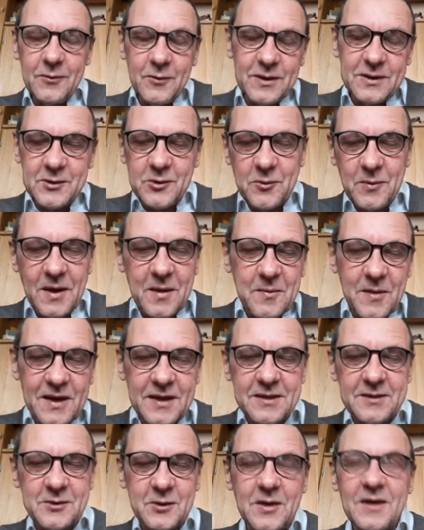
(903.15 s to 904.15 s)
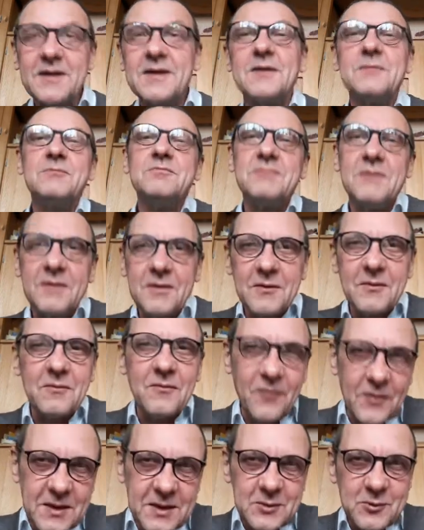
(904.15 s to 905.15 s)
went through my mind, so like,
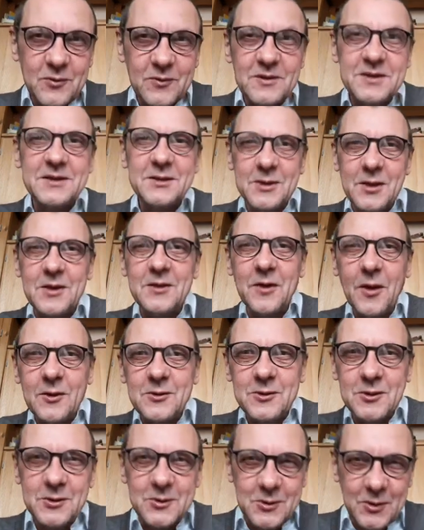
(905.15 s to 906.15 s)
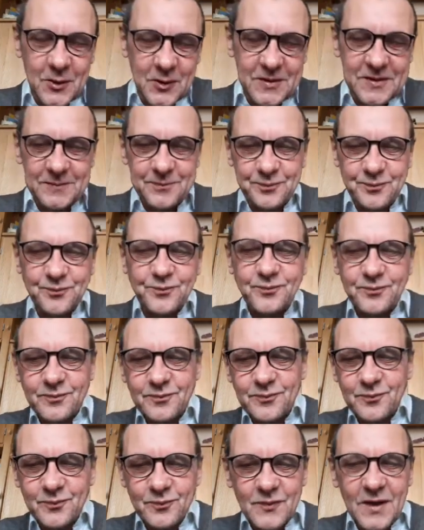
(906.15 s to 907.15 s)
finished with this other song.
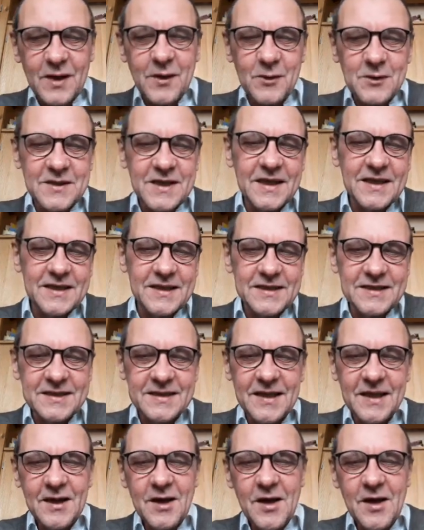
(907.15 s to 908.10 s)
It goes like this.